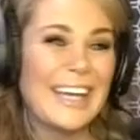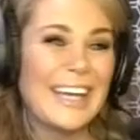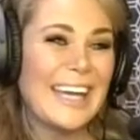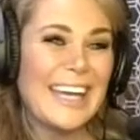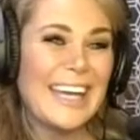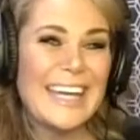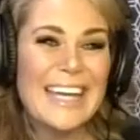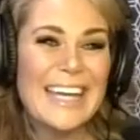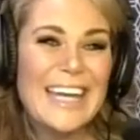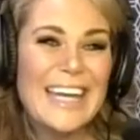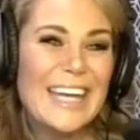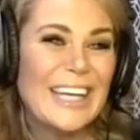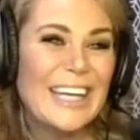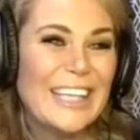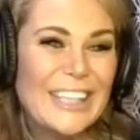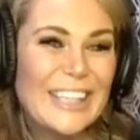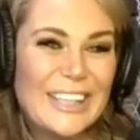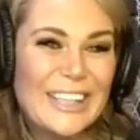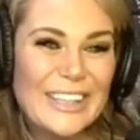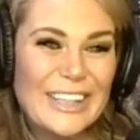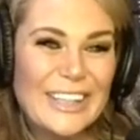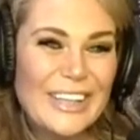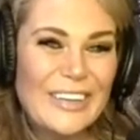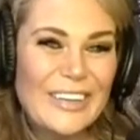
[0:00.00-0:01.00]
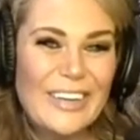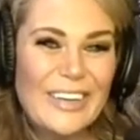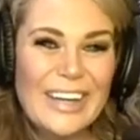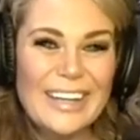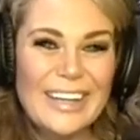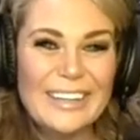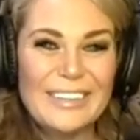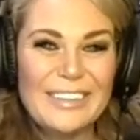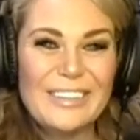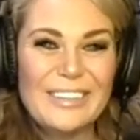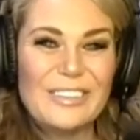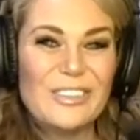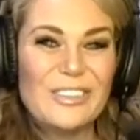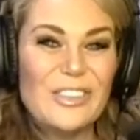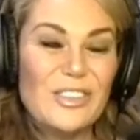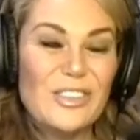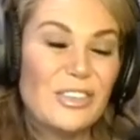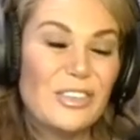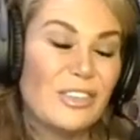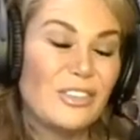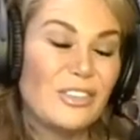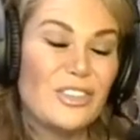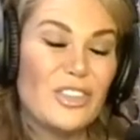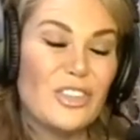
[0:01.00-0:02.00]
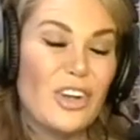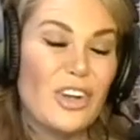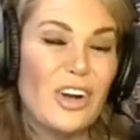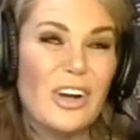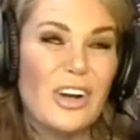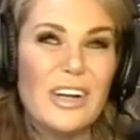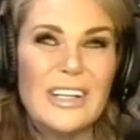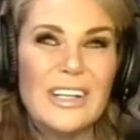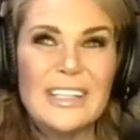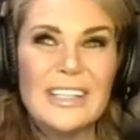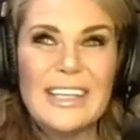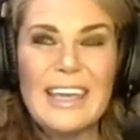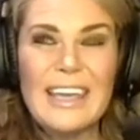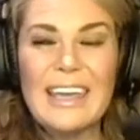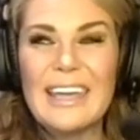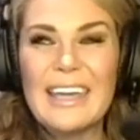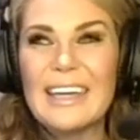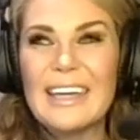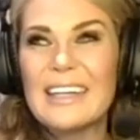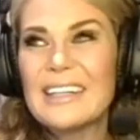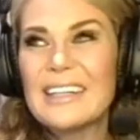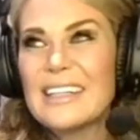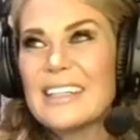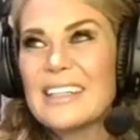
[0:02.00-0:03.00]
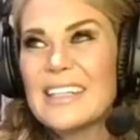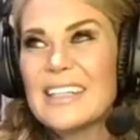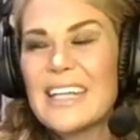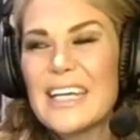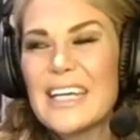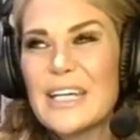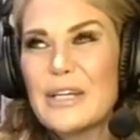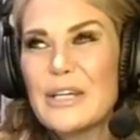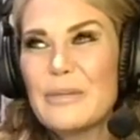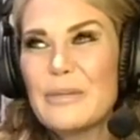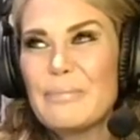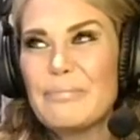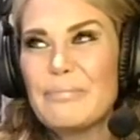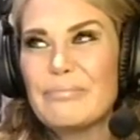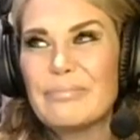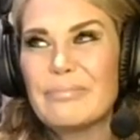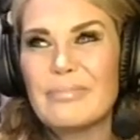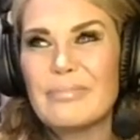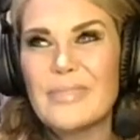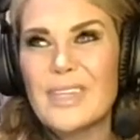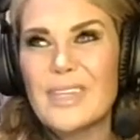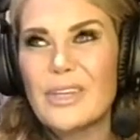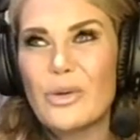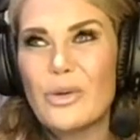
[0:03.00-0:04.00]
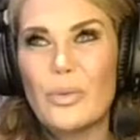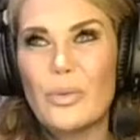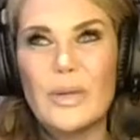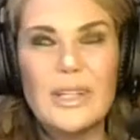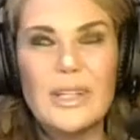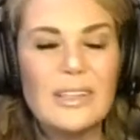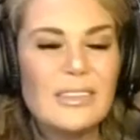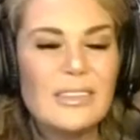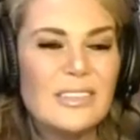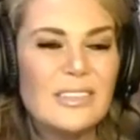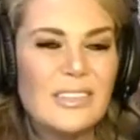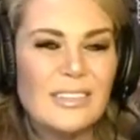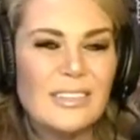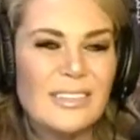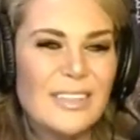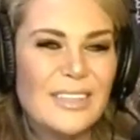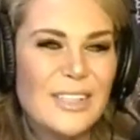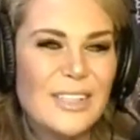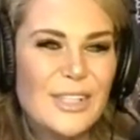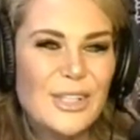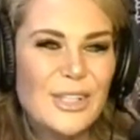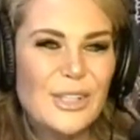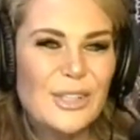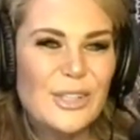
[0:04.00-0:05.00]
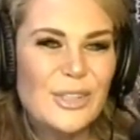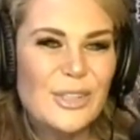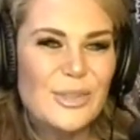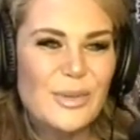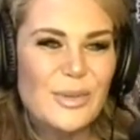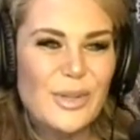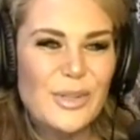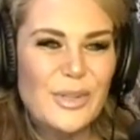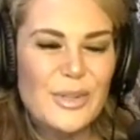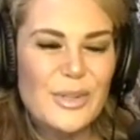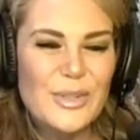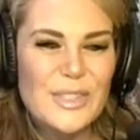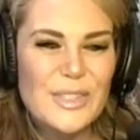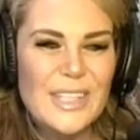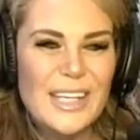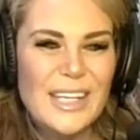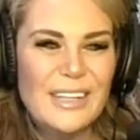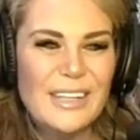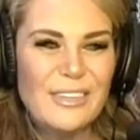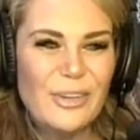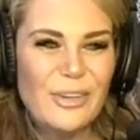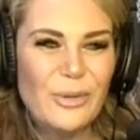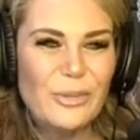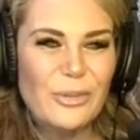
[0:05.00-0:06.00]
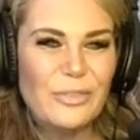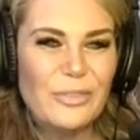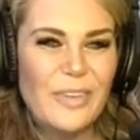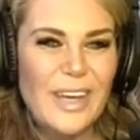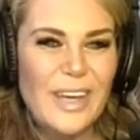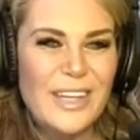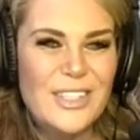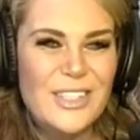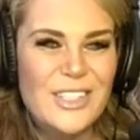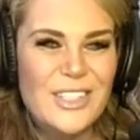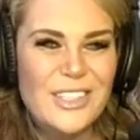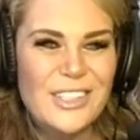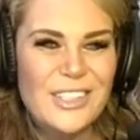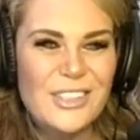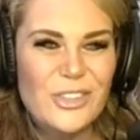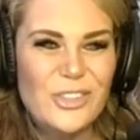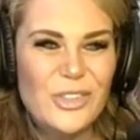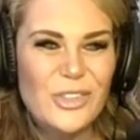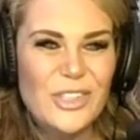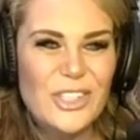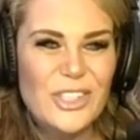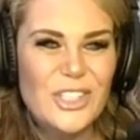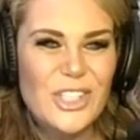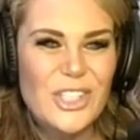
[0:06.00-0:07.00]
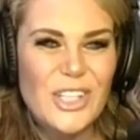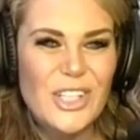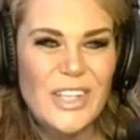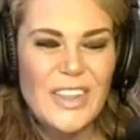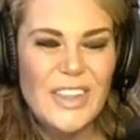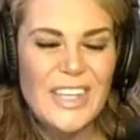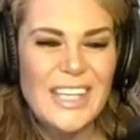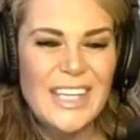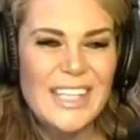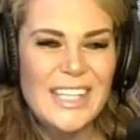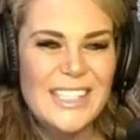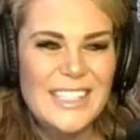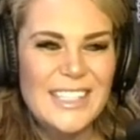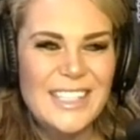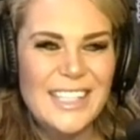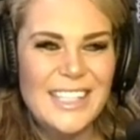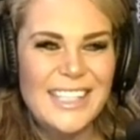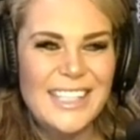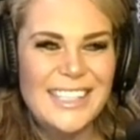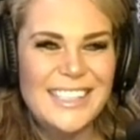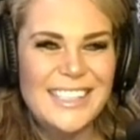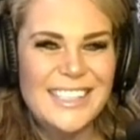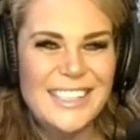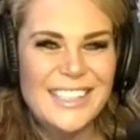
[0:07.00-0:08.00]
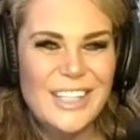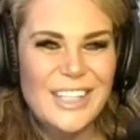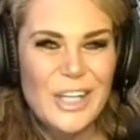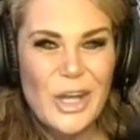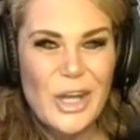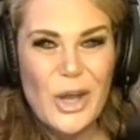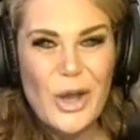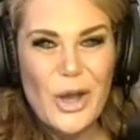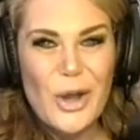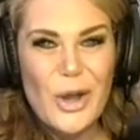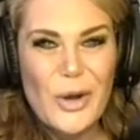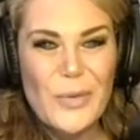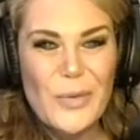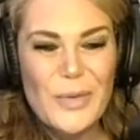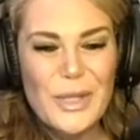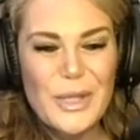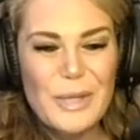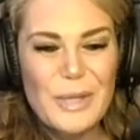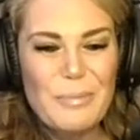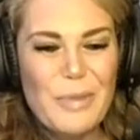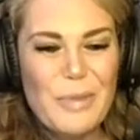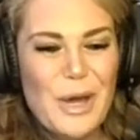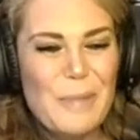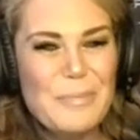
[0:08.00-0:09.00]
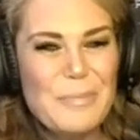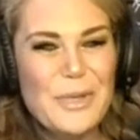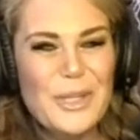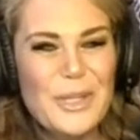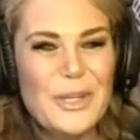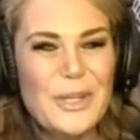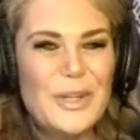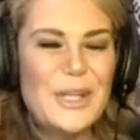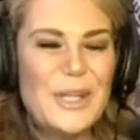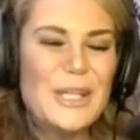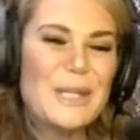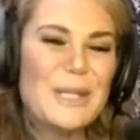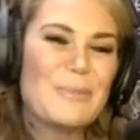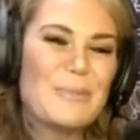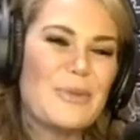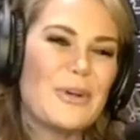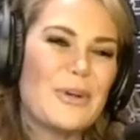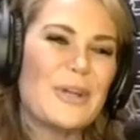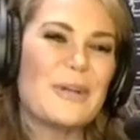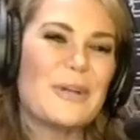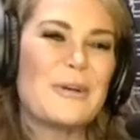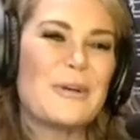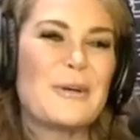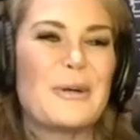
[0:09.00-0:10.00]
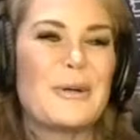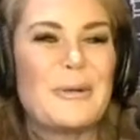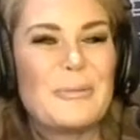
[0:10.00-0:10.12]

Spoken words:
I'd jar and can and quilt and do all those kind of old-fashioned traditional things that aren't really popular anymore.